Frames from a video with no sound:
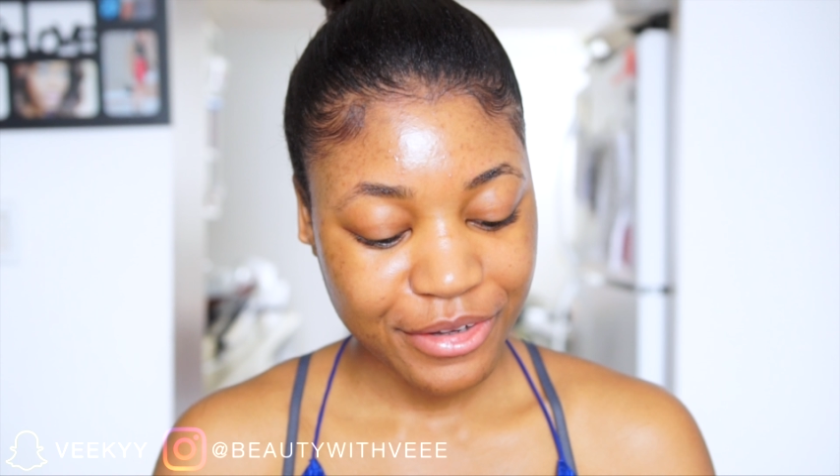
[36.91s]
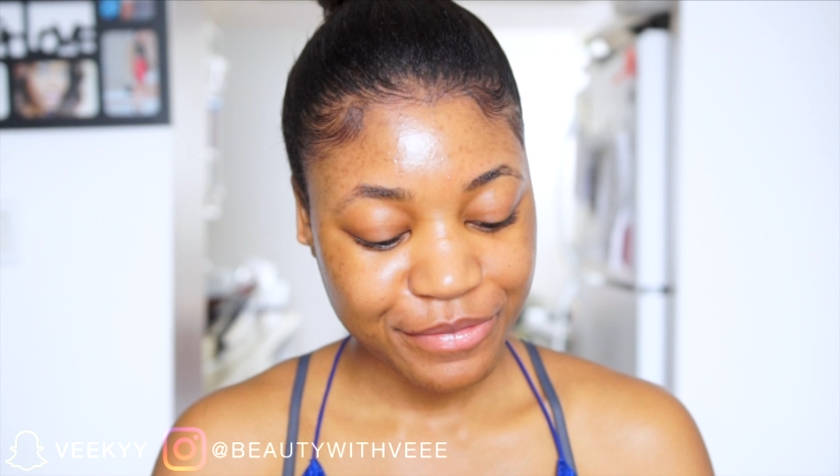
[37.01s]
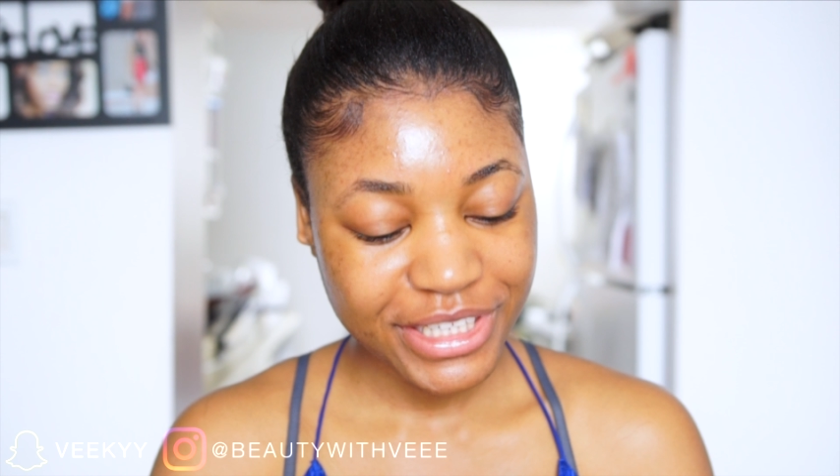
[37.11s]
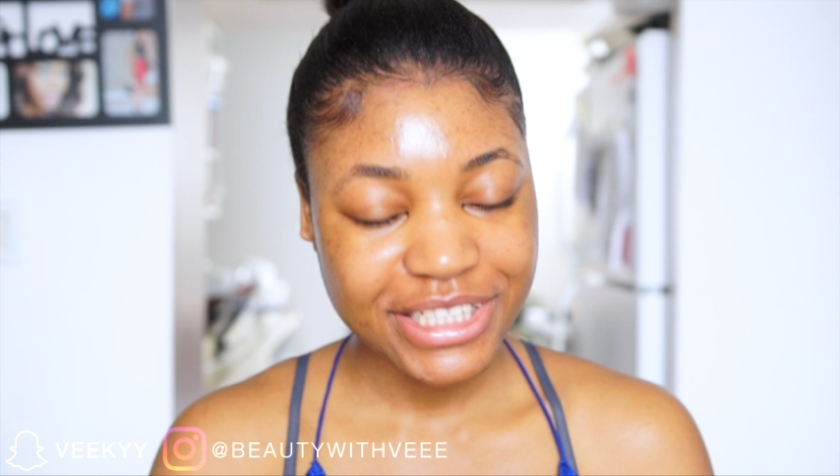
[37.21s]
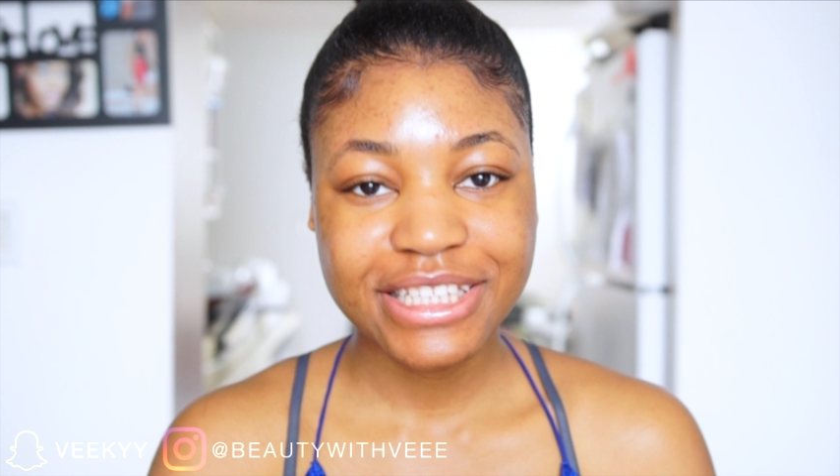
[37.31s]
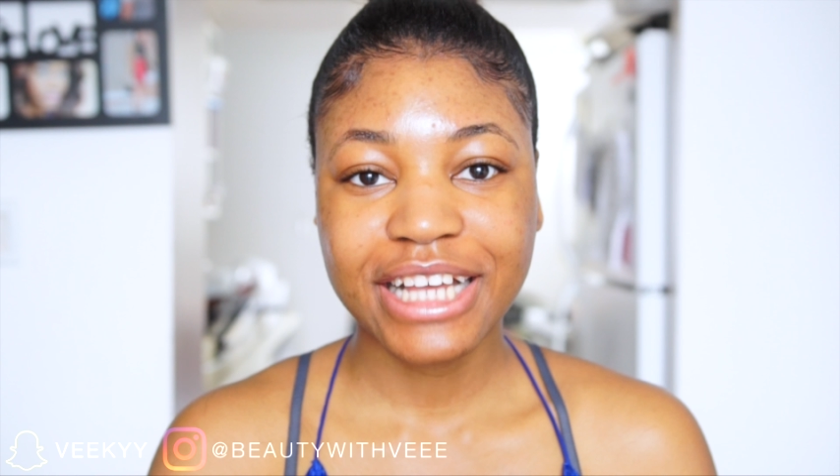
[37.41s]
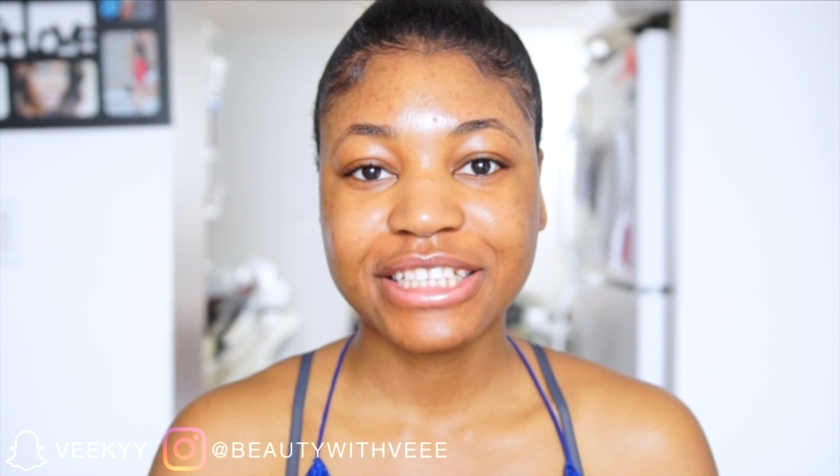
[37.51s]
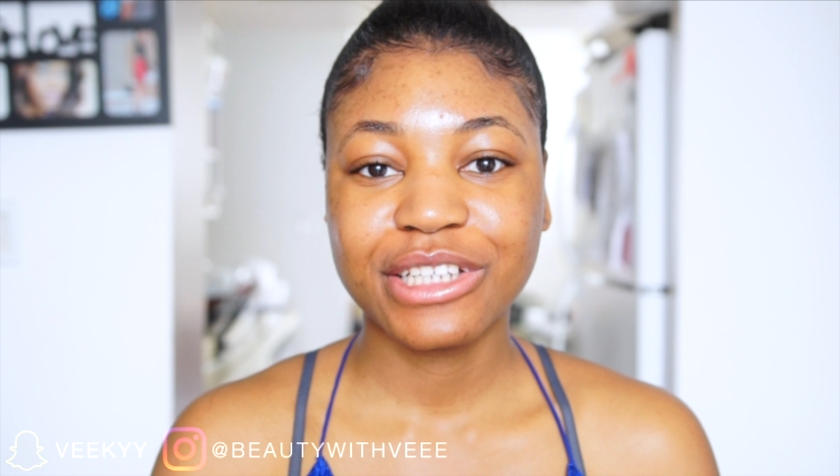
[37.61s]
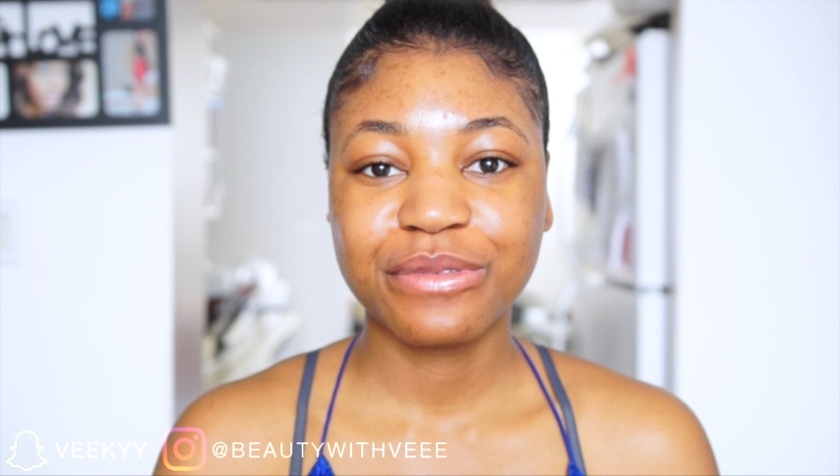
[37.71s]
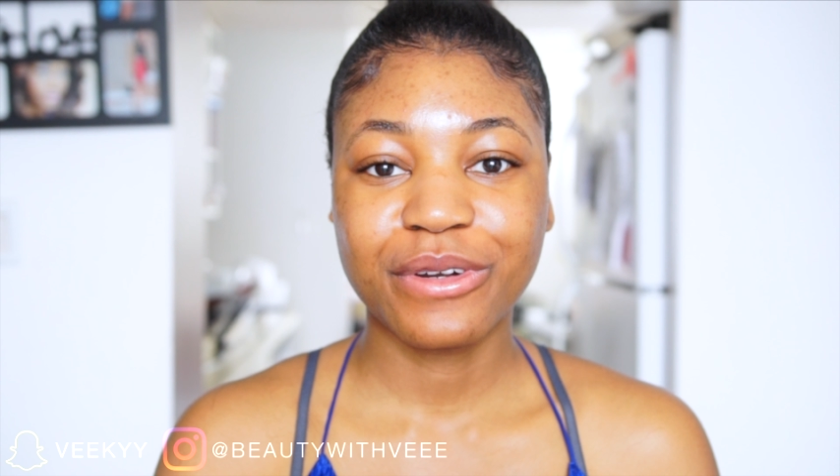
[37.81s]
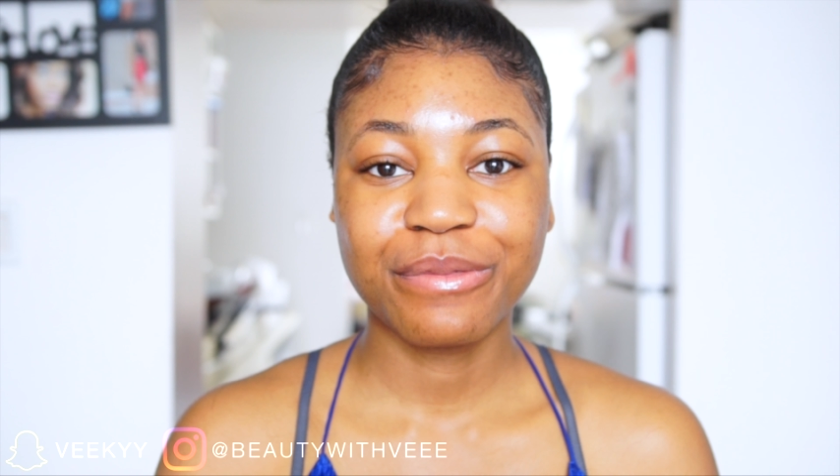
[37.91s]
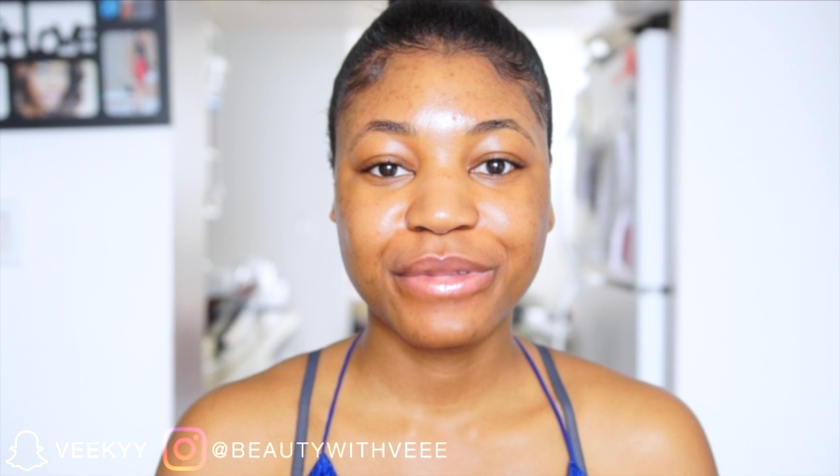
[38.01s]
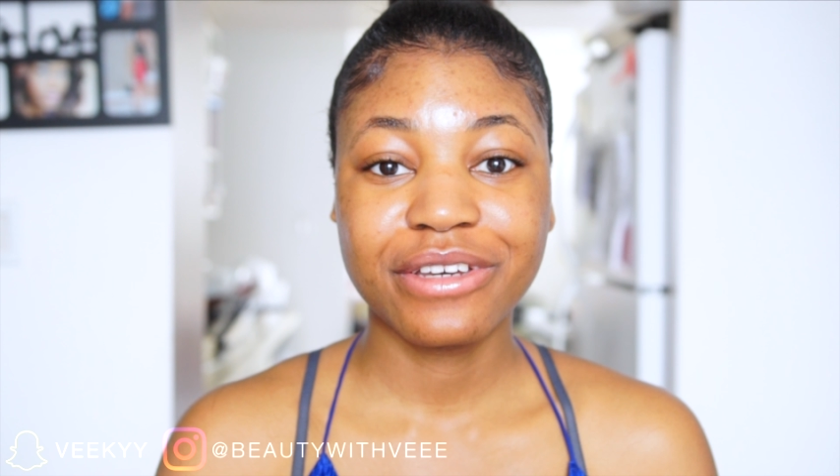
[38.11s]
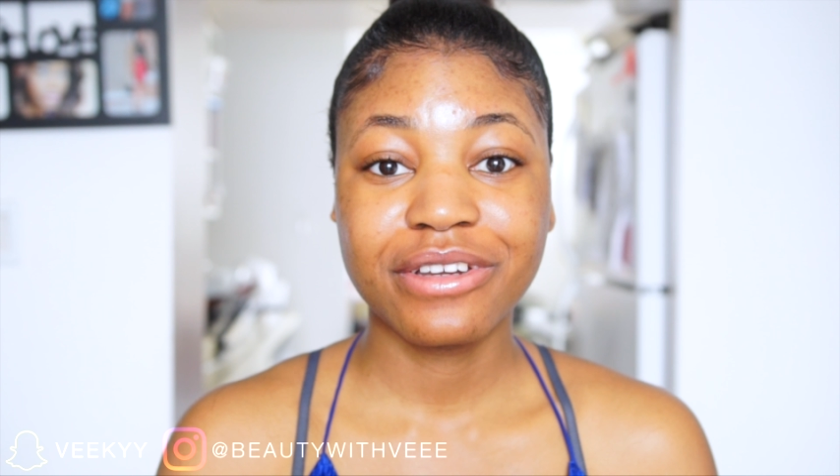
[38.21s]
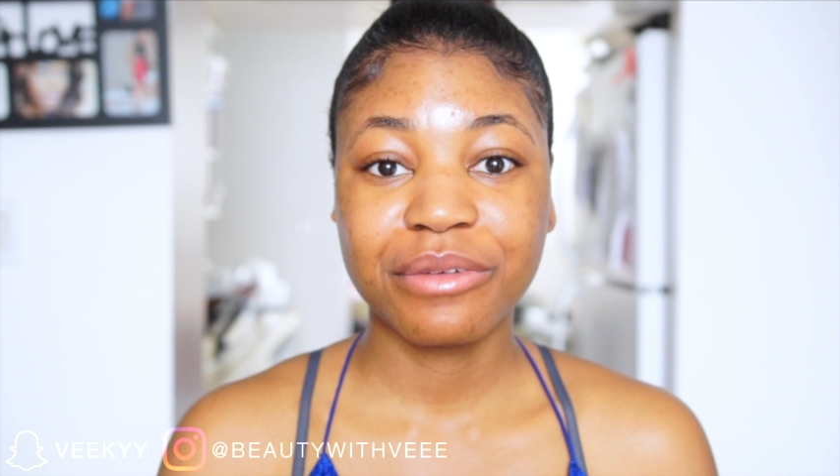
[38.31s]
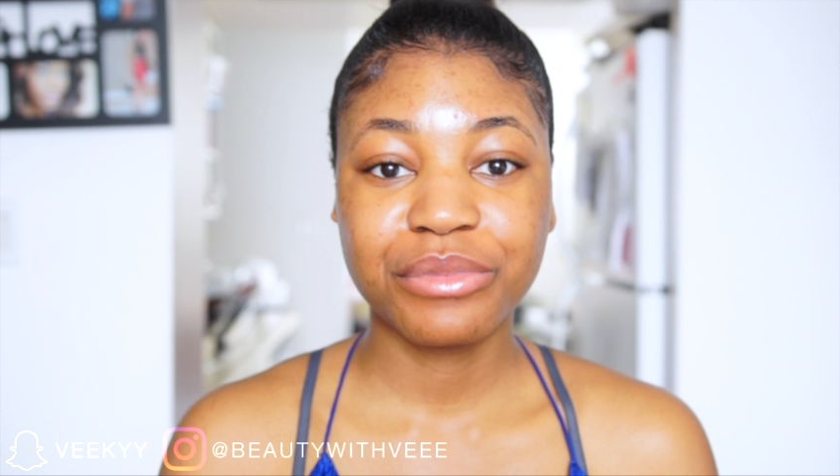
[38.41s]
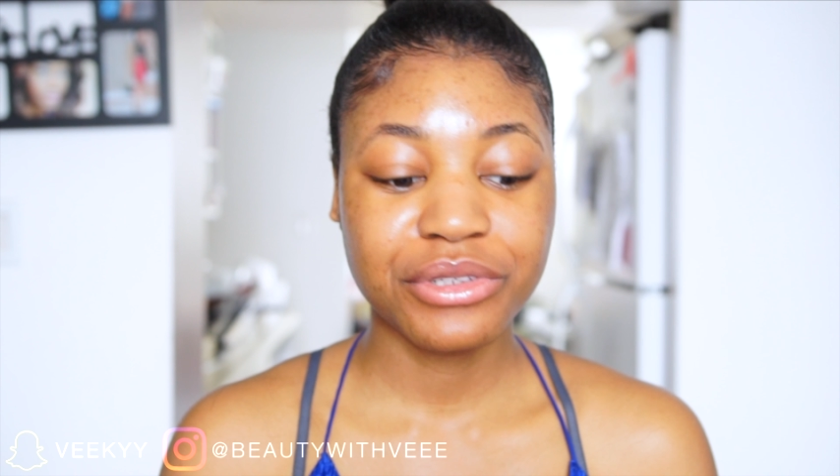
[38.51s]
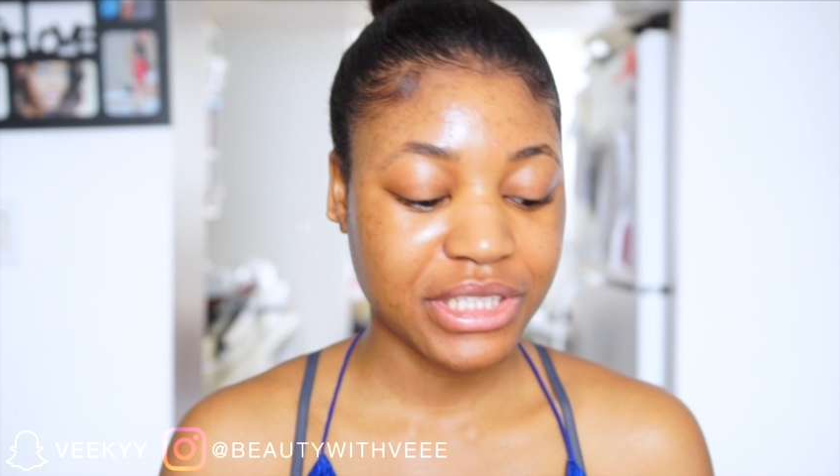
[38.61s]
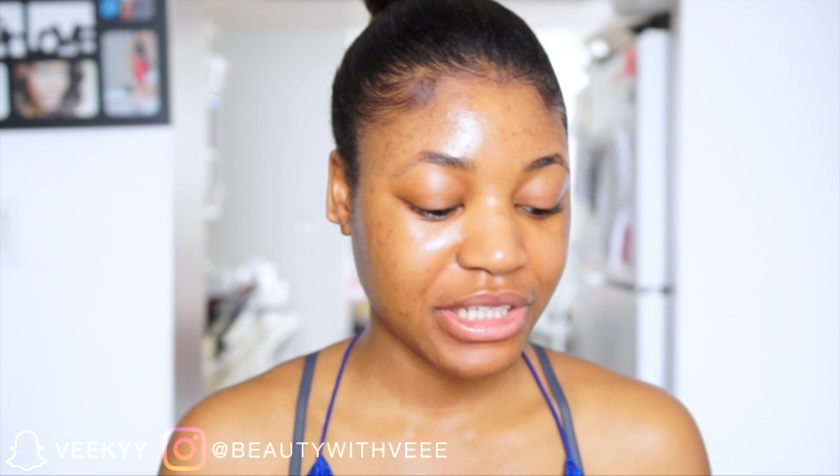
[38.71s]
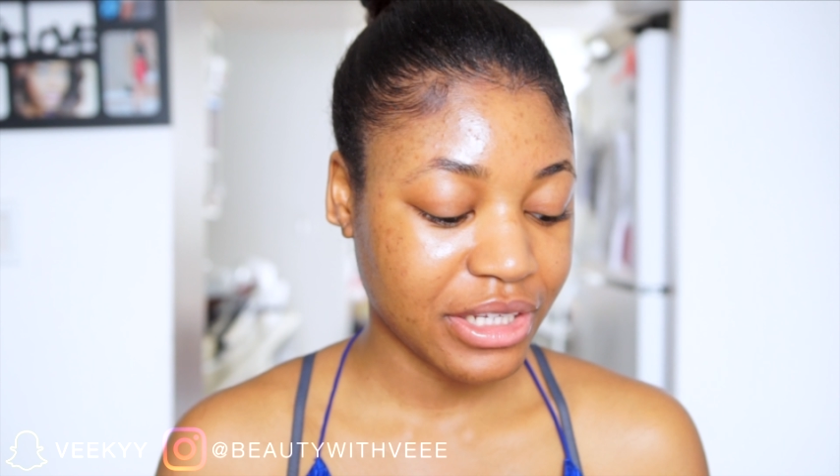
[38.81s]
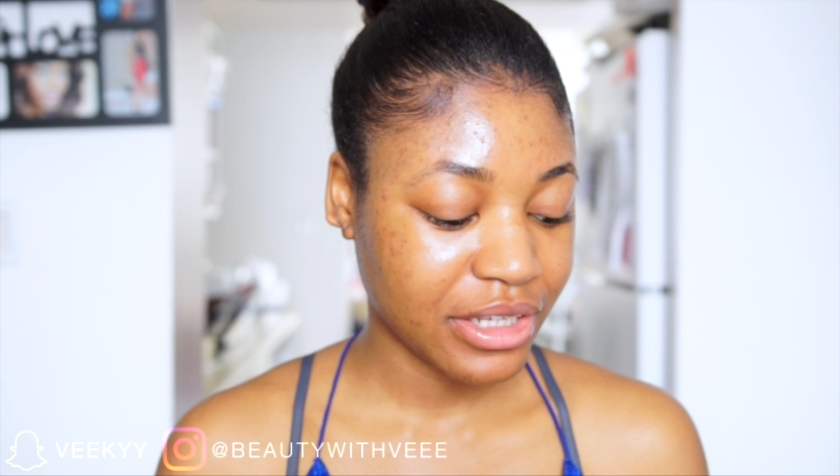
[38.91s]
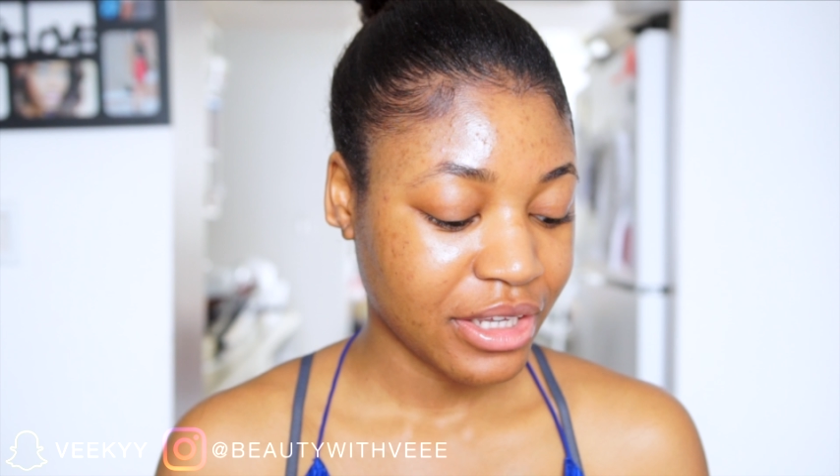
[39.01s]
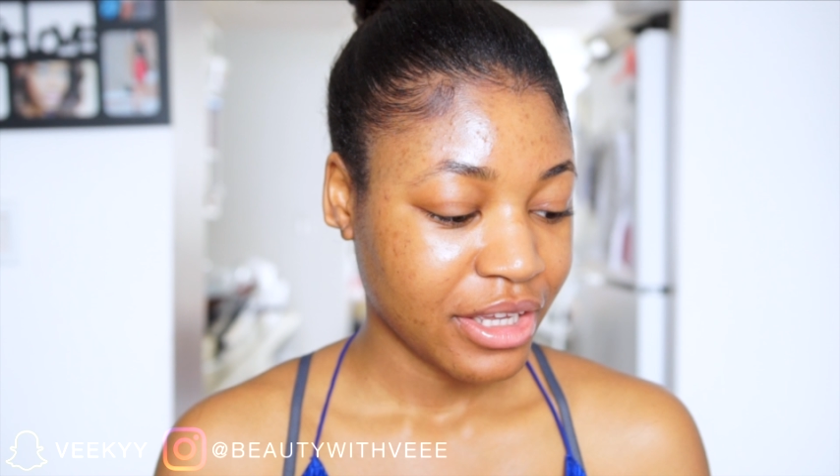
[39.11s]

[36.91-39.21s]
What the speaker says: This is actually from the Huda Beauty